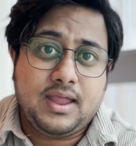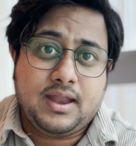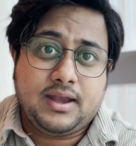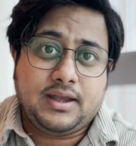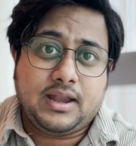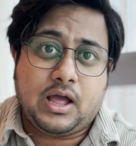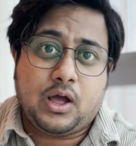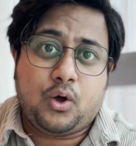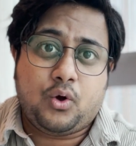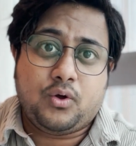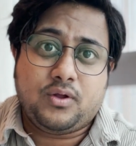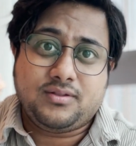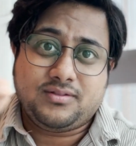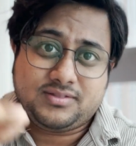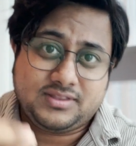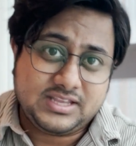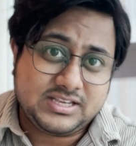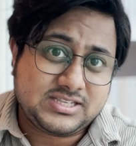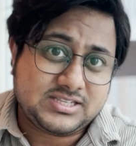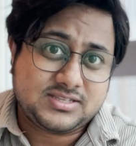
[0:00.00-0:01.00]
Now,
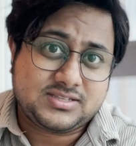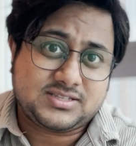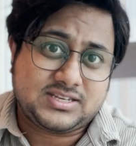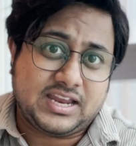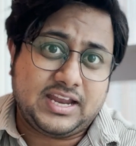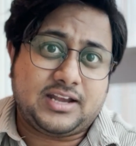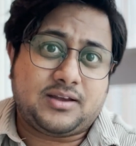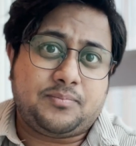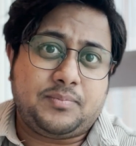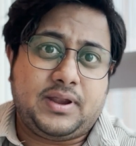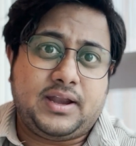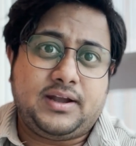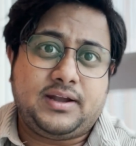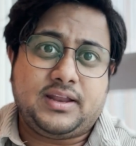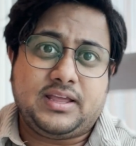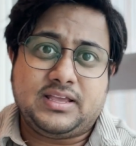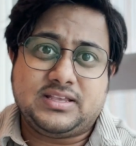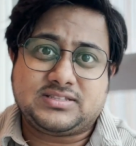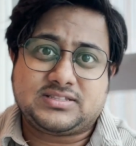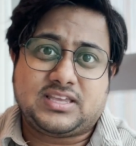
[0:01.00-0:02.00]
this
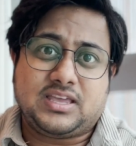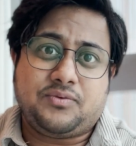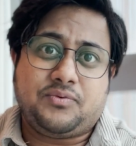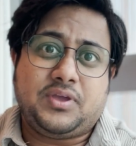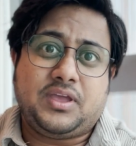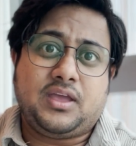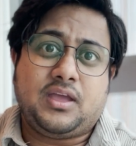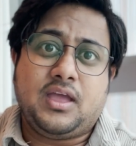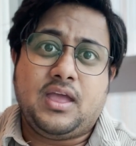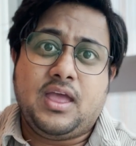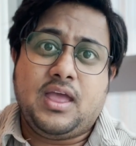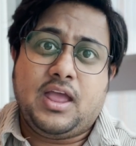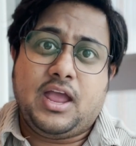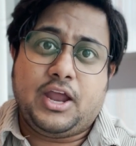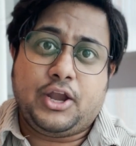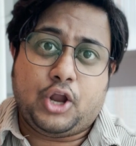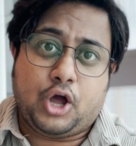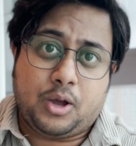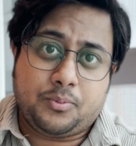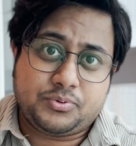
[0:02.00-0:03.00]
statement is giving
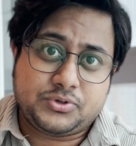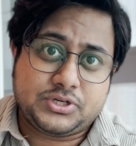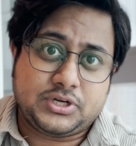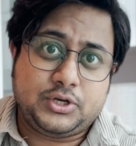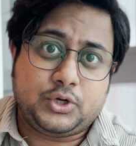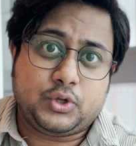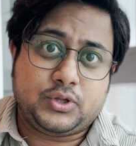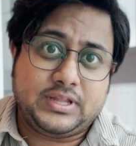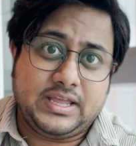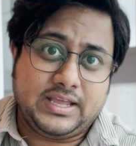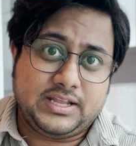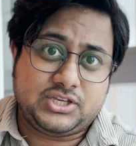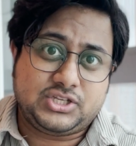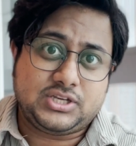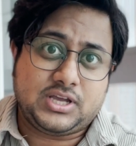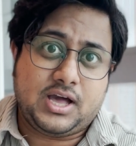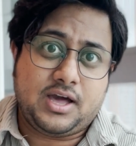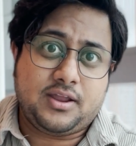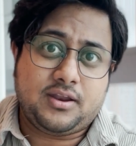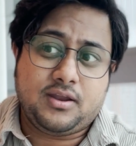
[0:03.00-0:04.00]
an option to the
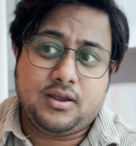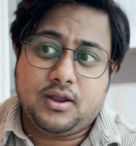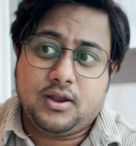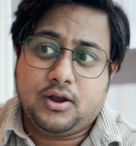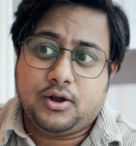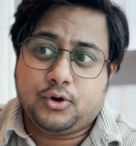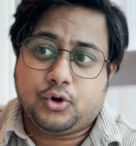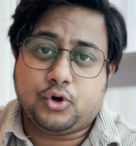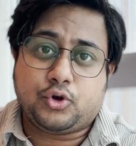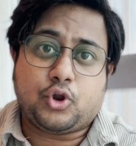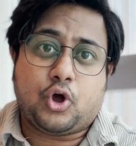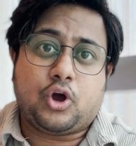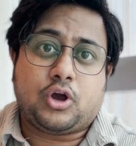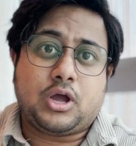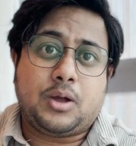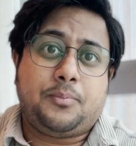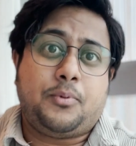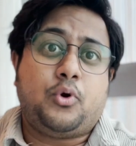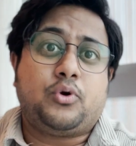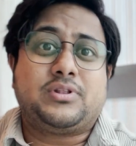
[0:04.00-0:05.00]
HR to talk
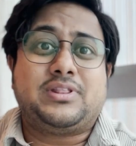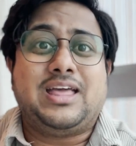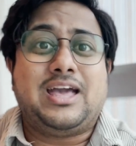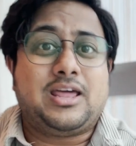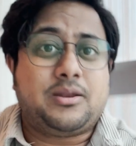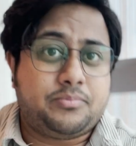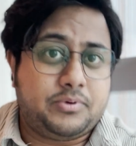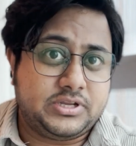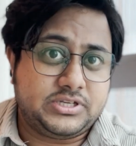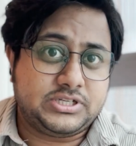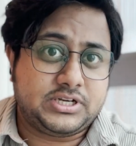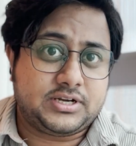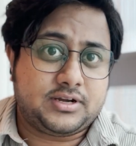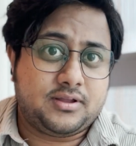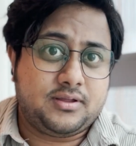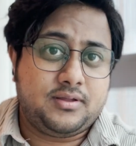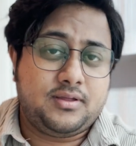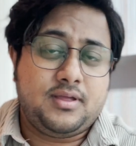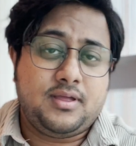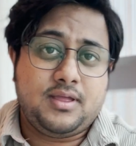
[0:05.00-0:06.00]
about their budget.
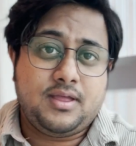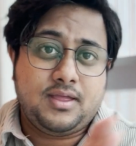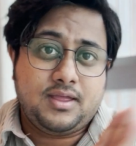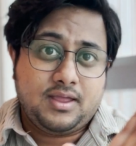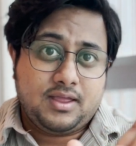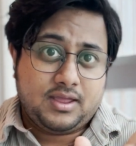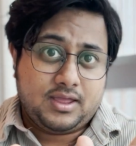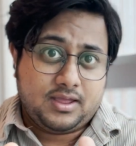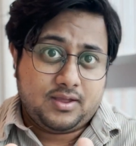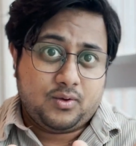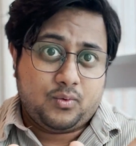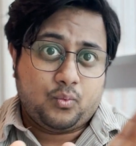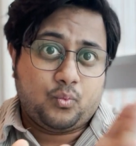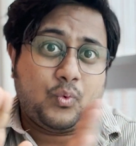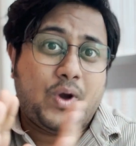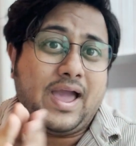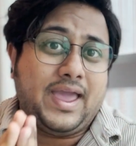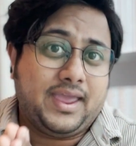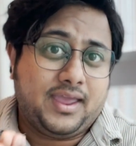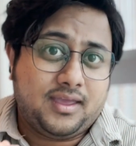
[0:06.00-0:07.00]

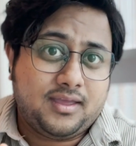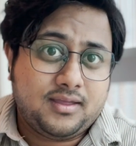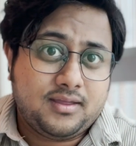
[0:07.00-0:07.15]
Why?